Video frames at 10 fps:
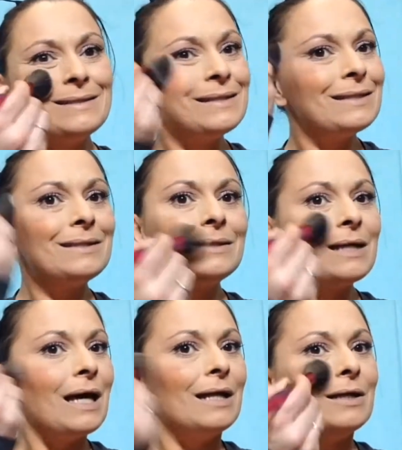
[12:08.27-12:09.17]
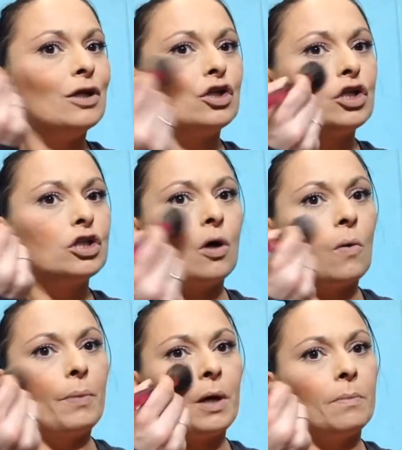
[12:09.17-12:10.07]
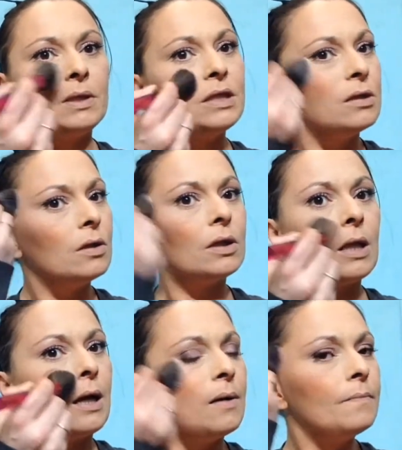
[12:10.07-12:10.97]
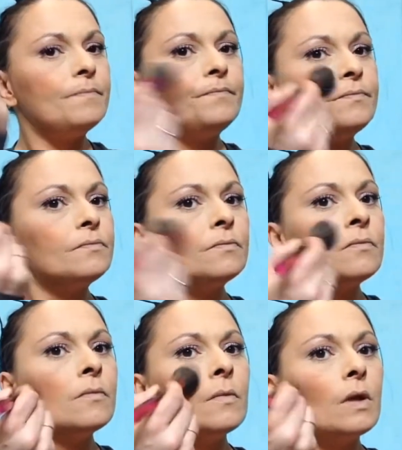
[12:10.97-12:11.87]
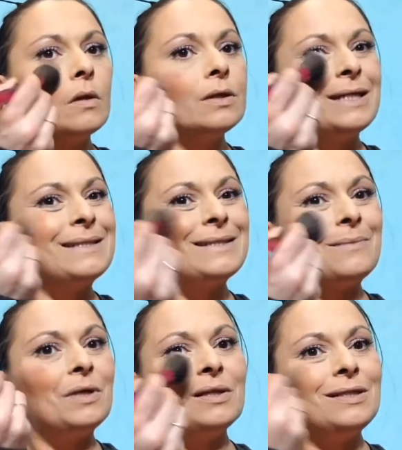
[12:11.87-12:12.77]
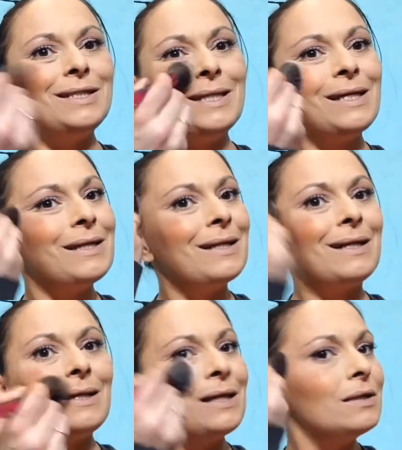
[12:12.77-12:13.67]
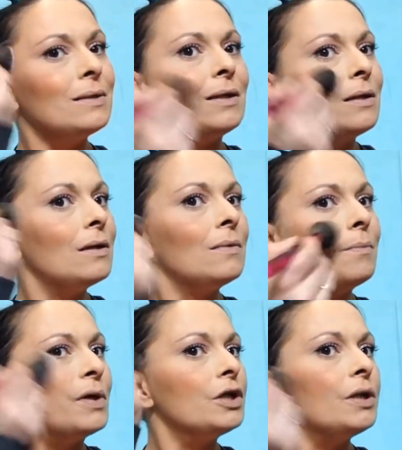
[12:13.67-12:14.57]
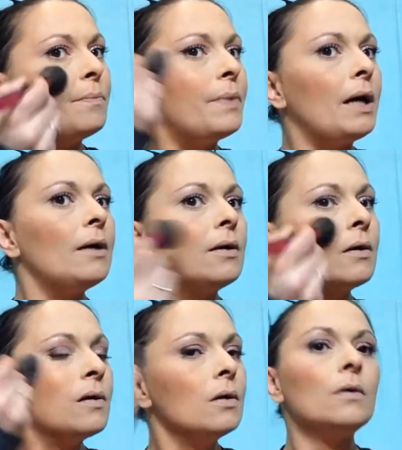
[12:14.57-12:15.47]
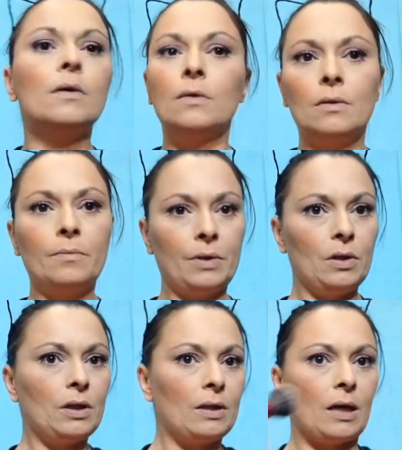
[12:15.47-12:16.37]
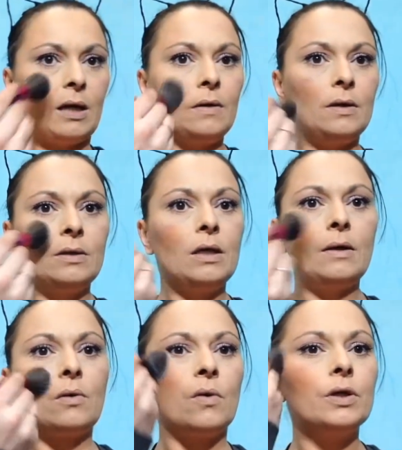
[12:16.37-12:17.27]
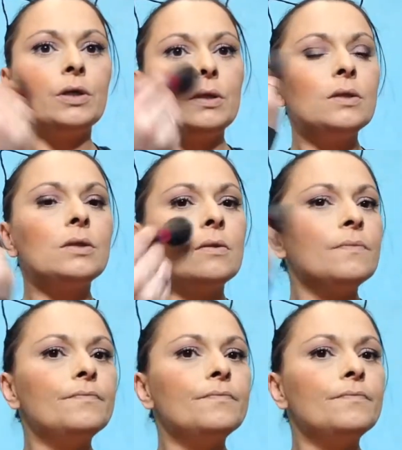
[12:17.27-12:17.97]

Like, and they're so pigmented, look at that. Take some on the cheek and then I like to brush it back. But look at that, isn't that gorgeous?